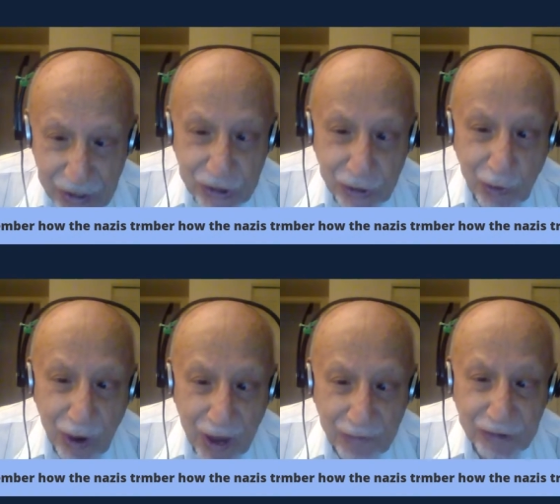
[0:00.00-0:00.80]

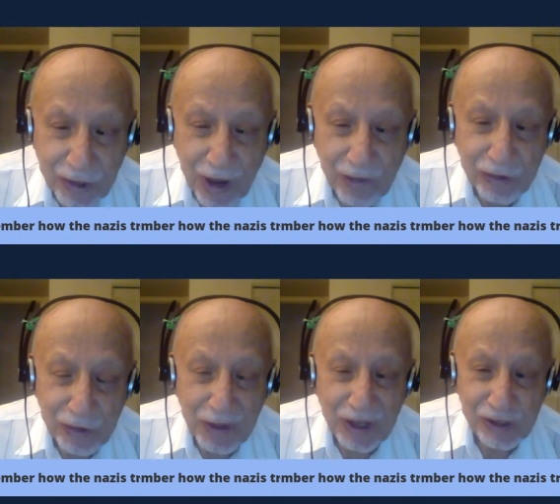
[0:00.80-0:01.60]
So have to have
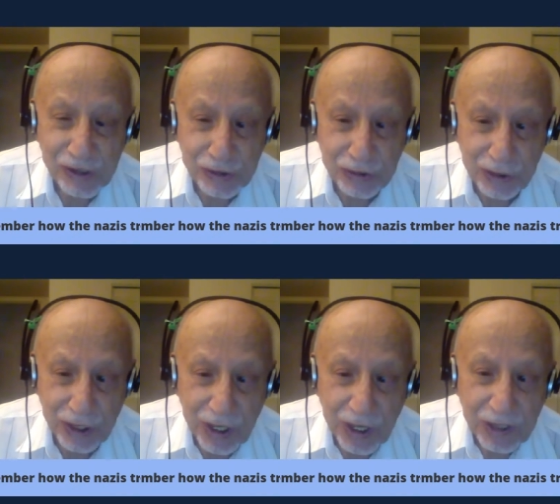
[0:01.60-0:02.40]
to make sure
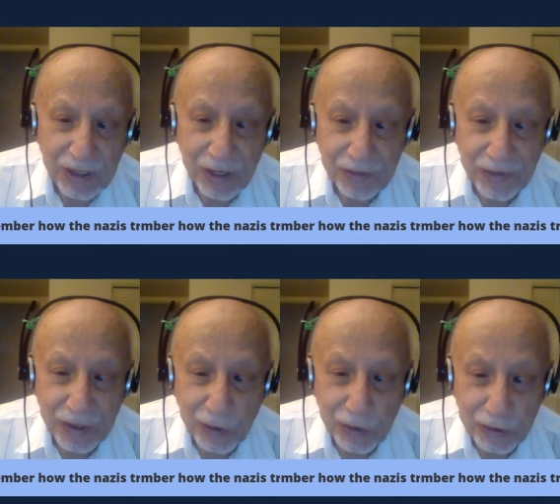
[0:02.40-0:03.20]
that
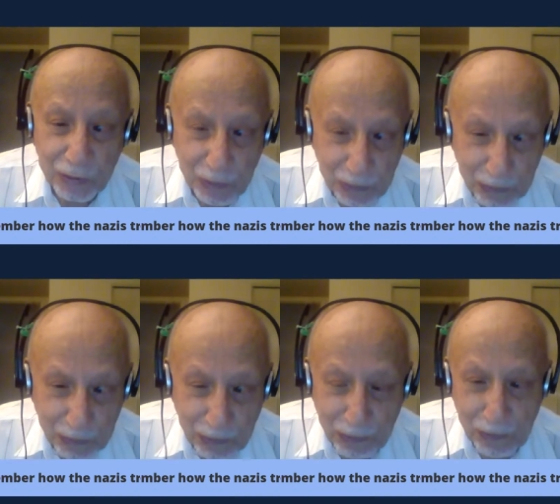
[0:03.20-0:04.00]
we don't
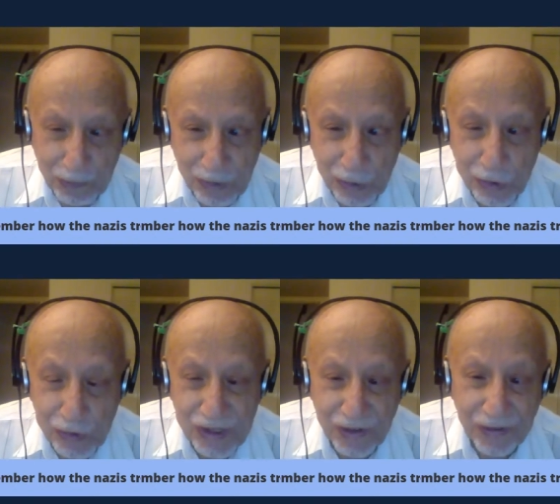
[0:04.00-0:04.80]

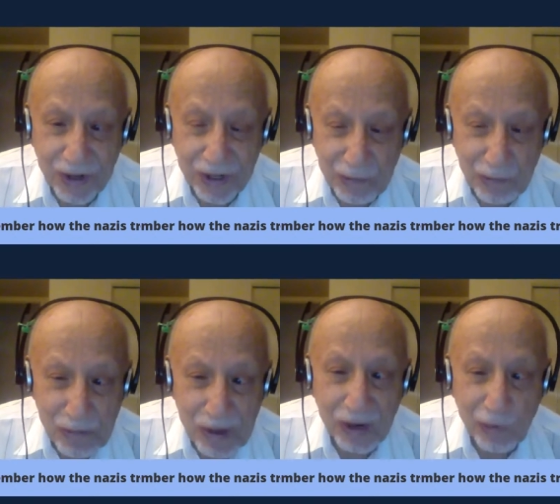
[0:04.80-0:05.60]
use a very
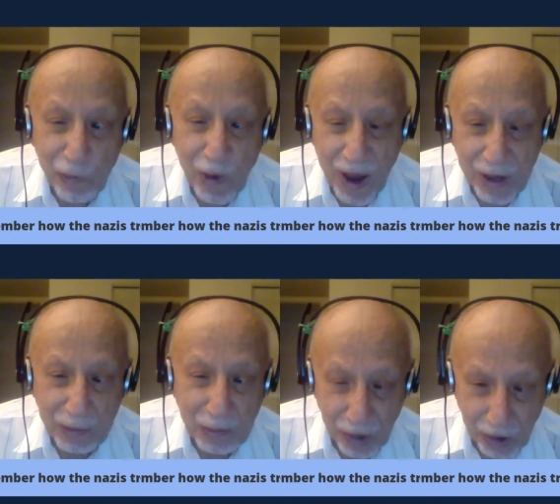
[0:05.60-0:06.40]
big
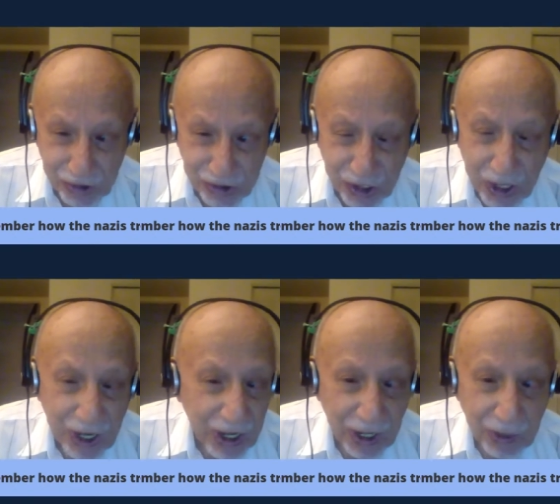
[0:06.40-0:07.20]
wide brush
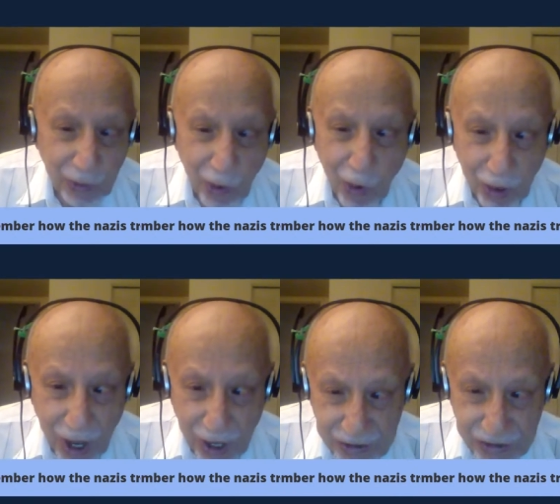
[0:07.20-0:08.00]
and
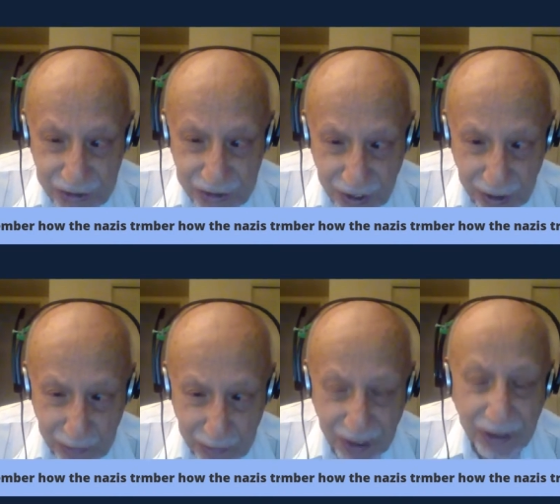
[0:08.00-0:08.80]
all
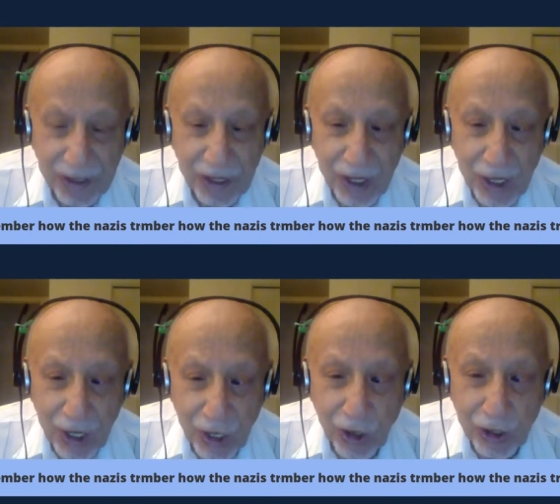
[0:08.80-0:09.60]
Nazis are bad.
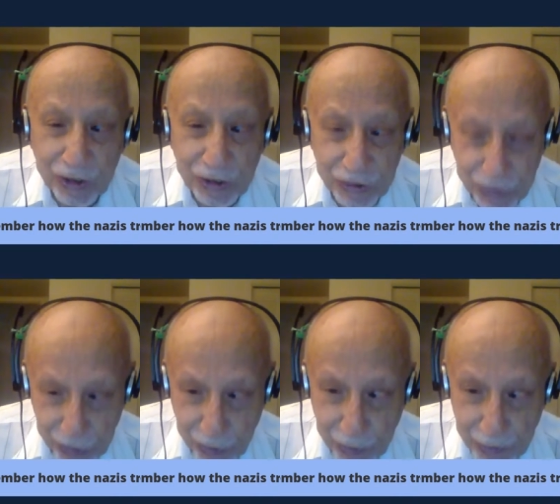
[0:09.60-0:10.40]
Not
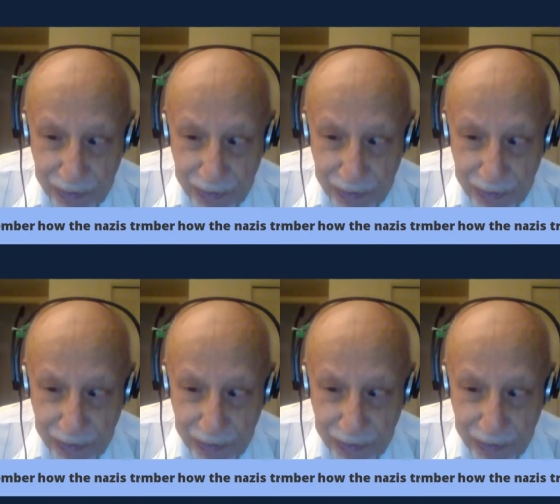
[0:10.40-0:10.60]
true.